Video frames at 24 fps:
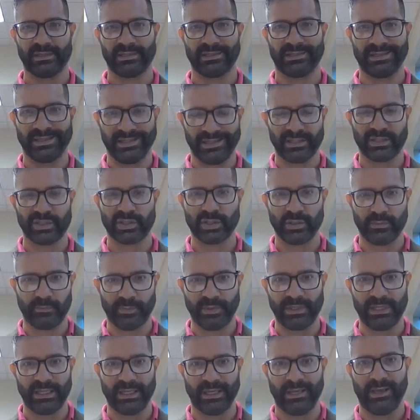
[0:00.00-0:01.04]
These should
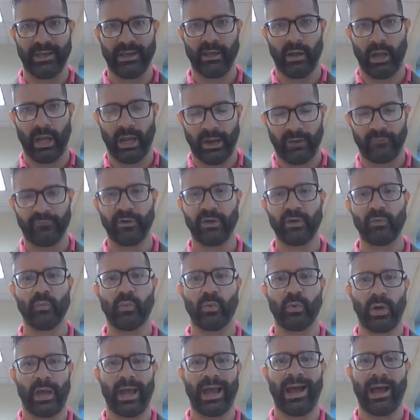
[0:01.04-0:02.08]
be, every
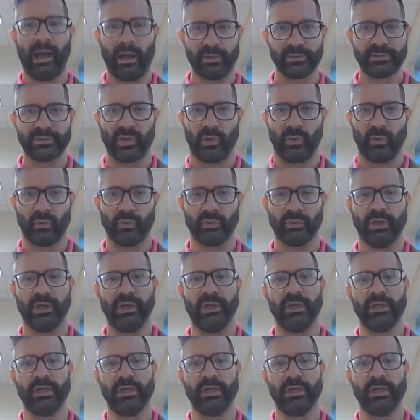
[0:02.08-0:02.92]
household